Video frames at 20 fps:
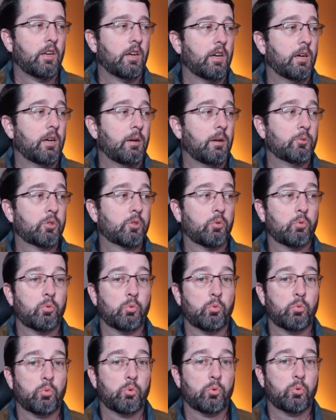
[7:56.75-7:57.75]

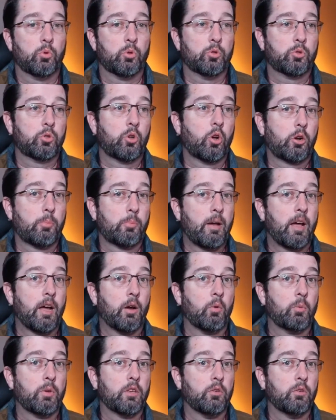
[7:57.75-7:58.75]
So let's talk about how
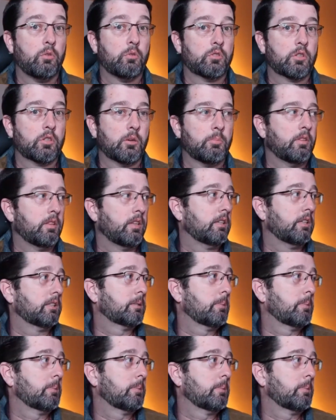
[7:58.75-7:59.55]
we use some of these.